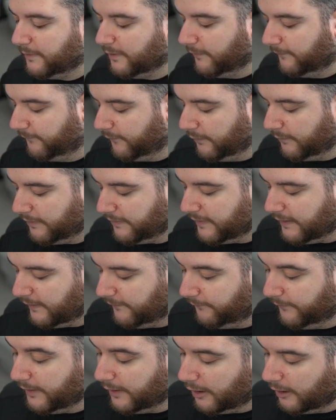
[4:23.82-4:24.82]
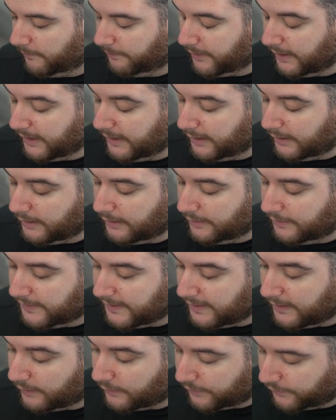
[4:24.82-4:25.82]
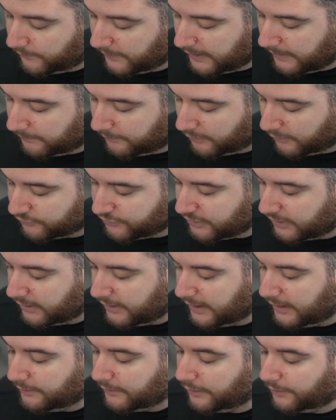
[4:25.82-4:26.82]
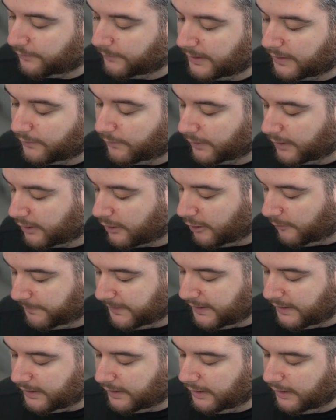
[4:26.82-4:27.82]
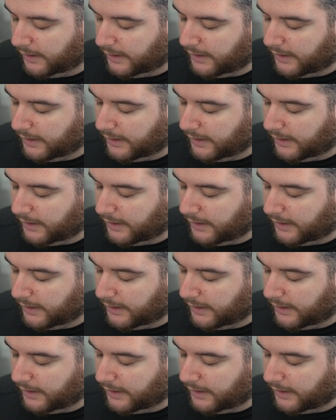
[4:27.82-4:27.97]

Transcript: fruit stuff, we are playing the 3 Ambrosia and the 3 Cornucopia,